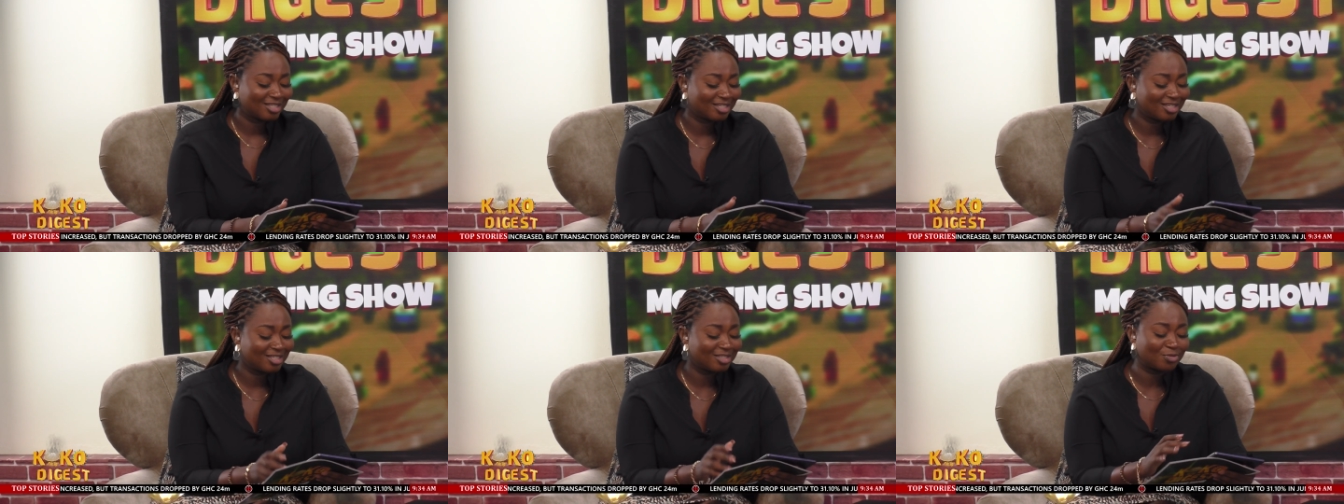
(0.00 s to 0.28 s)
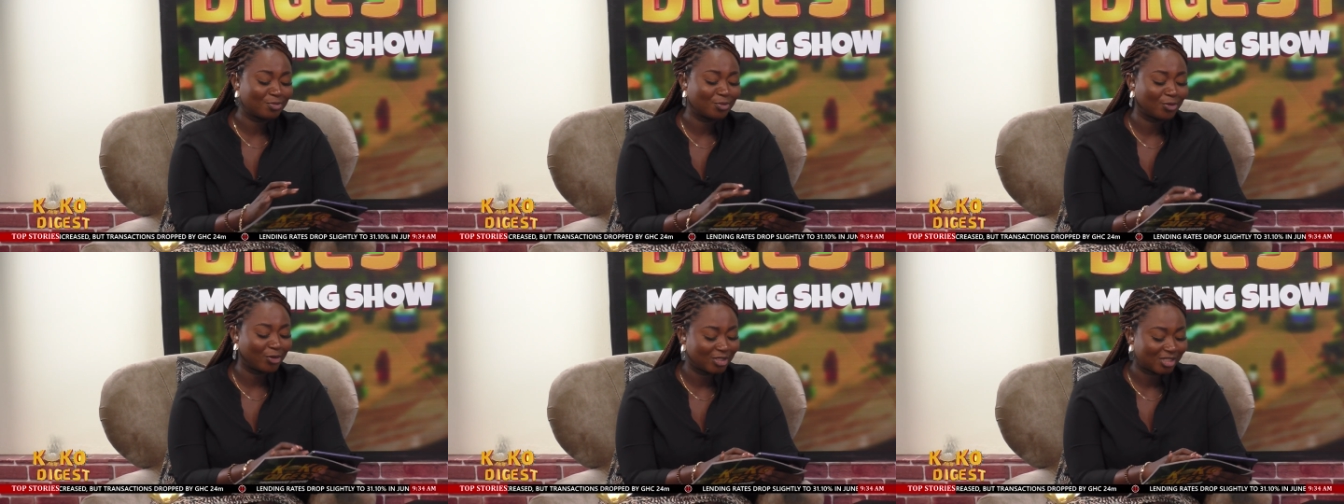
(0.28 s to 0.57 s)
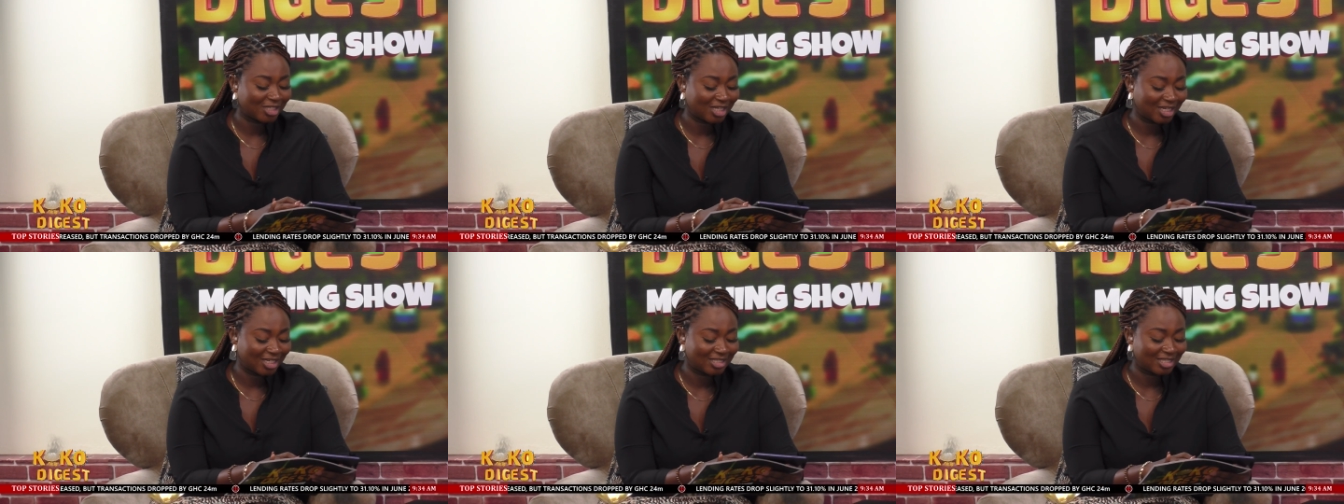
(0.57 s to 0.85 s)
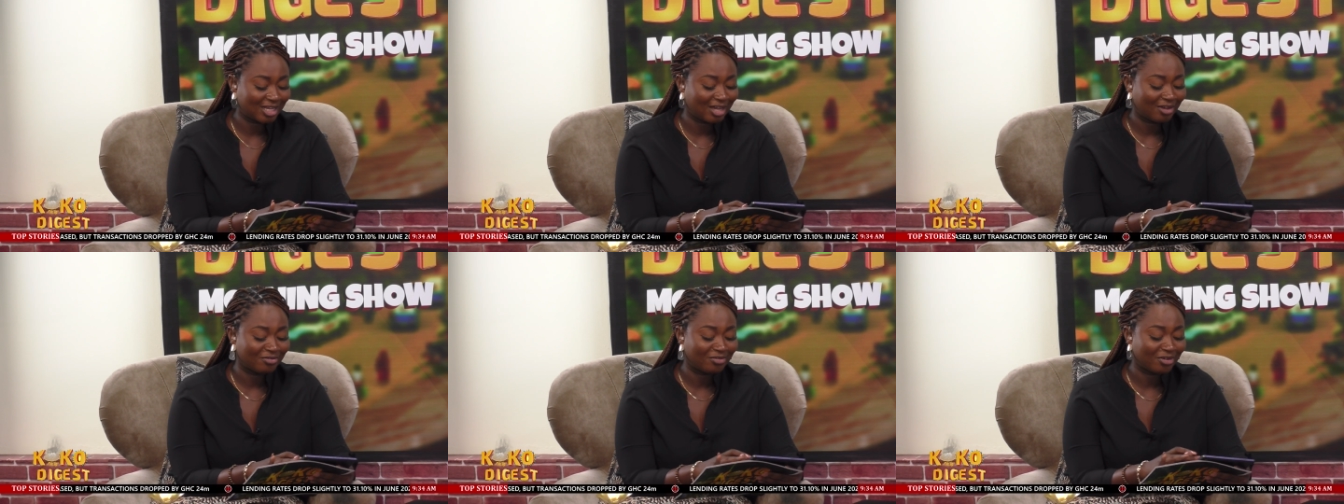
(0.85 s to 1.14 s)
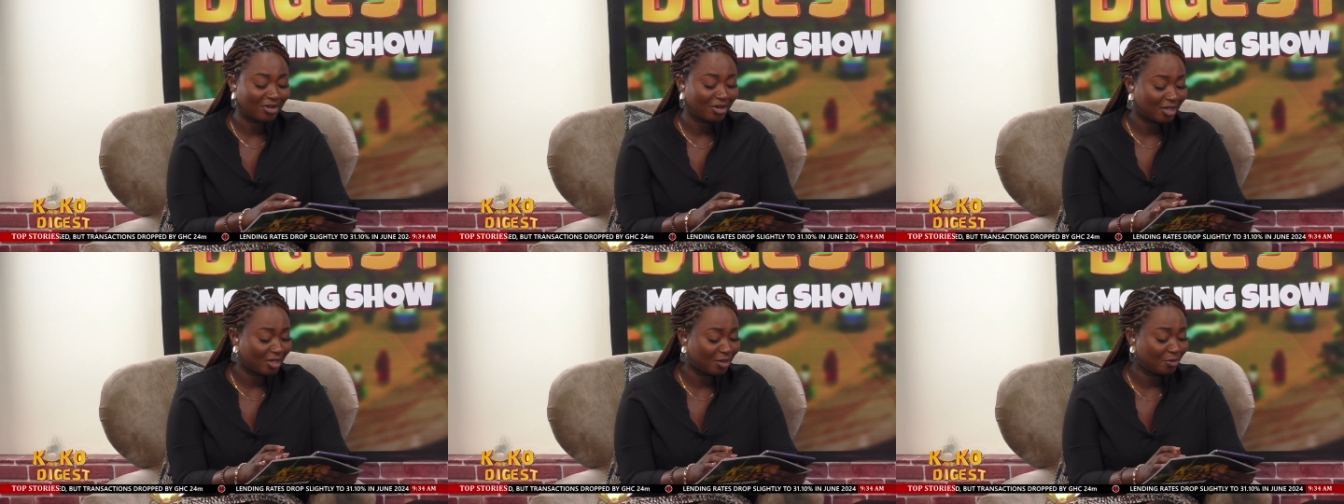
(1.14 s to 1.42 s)
these projects are
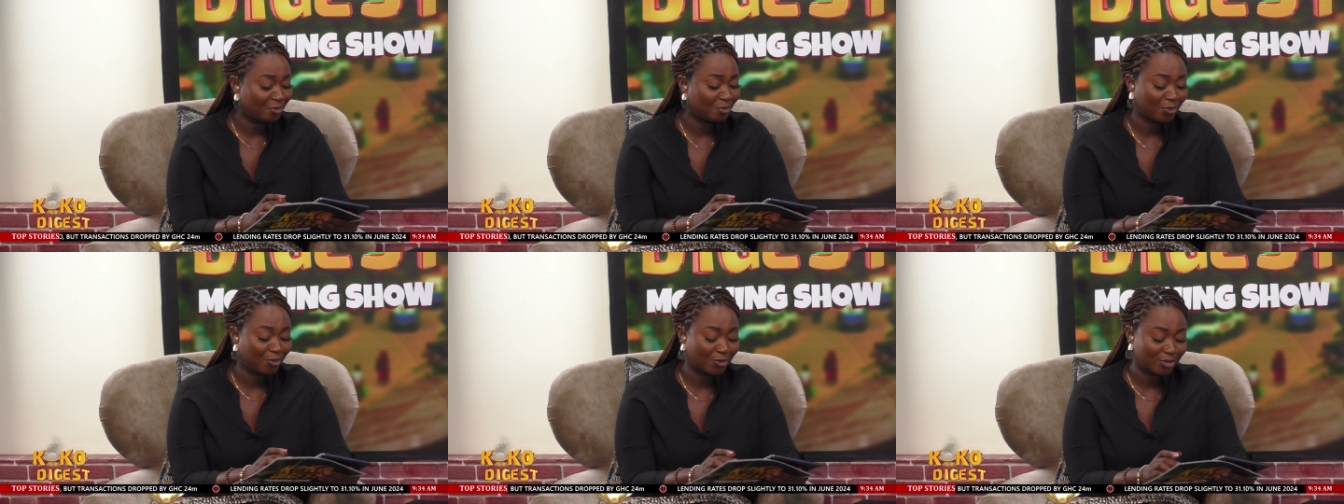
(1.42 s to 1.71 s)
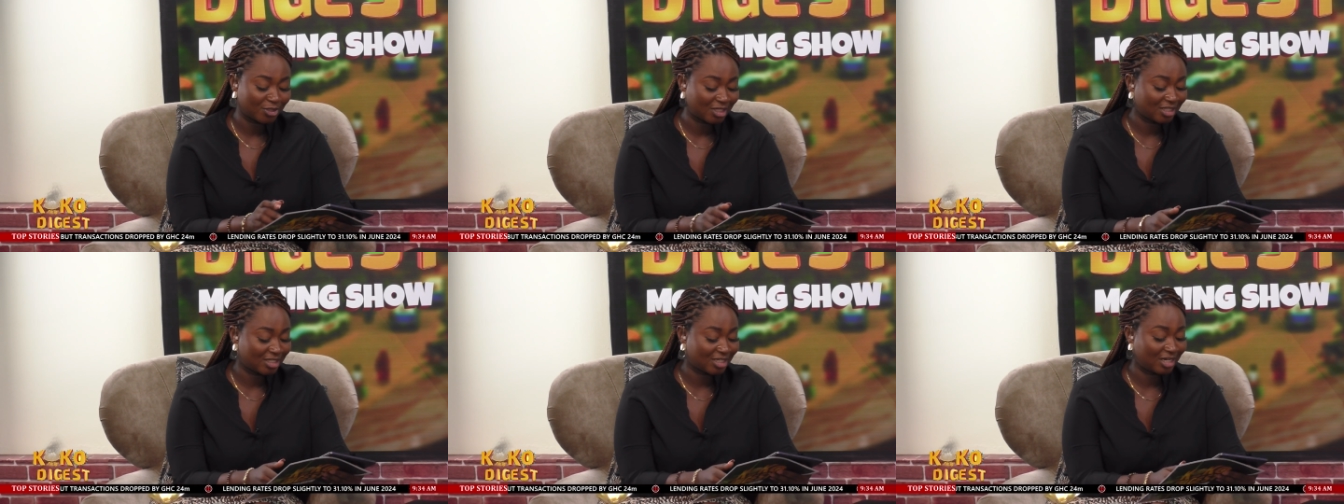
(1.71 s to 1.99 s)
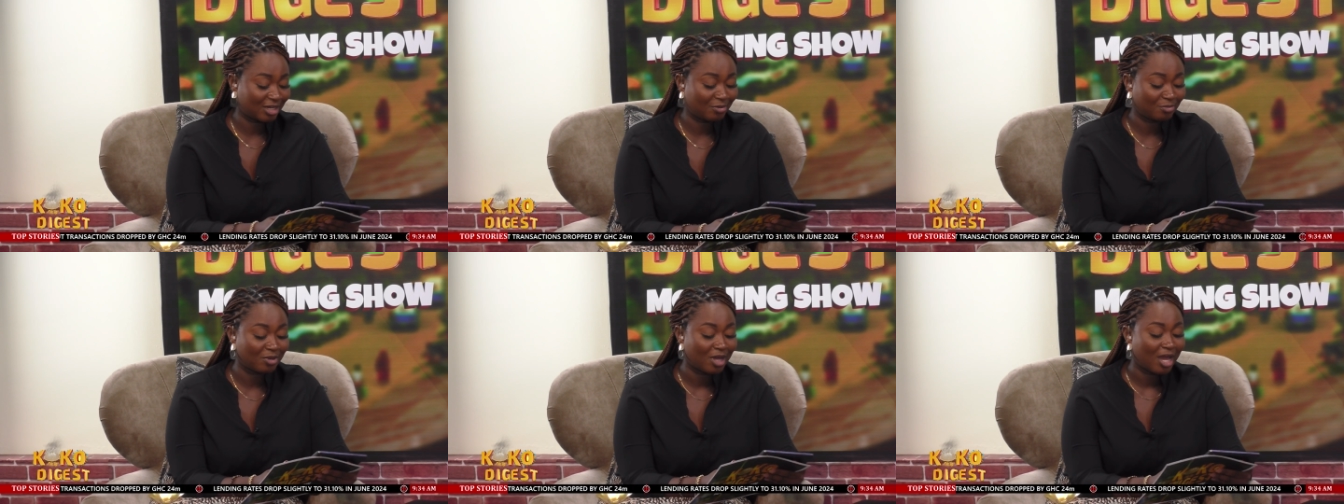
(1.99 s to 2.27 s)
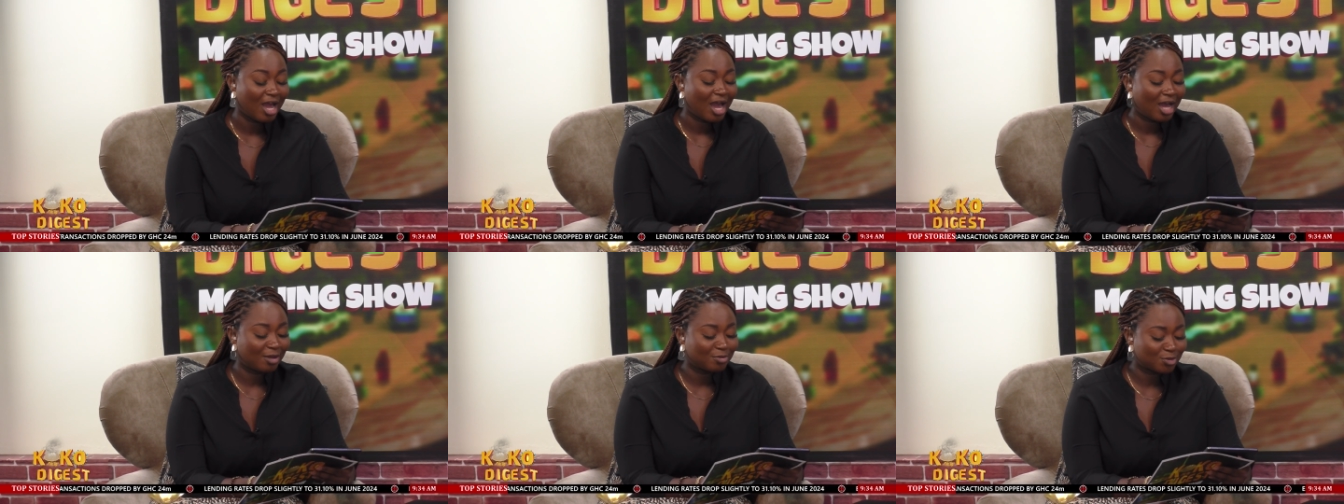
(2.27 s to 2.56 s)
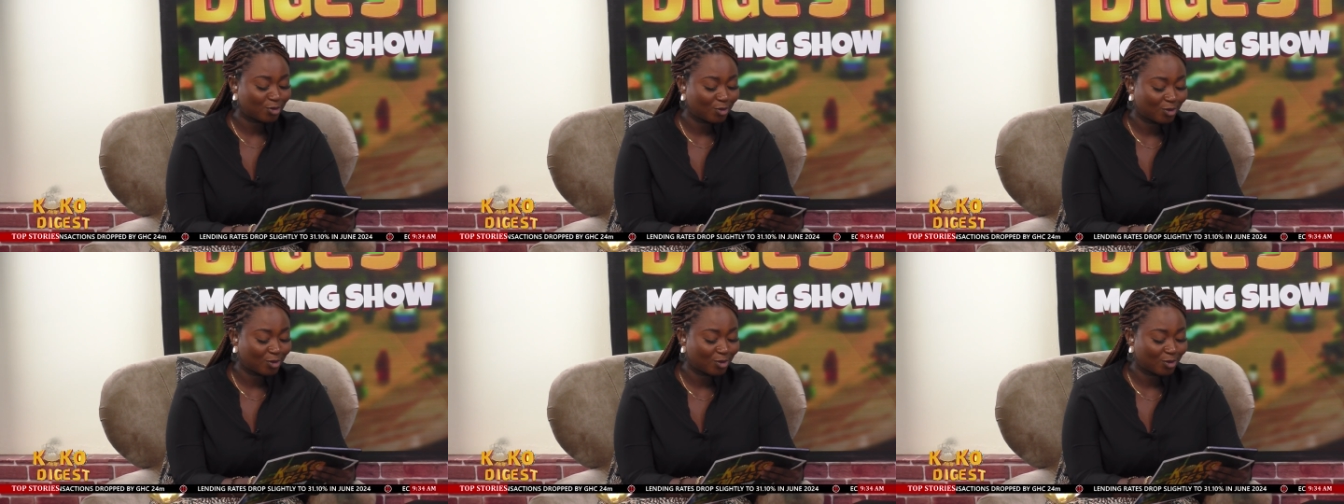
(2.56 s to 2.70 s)
very important. And I'm, yeah.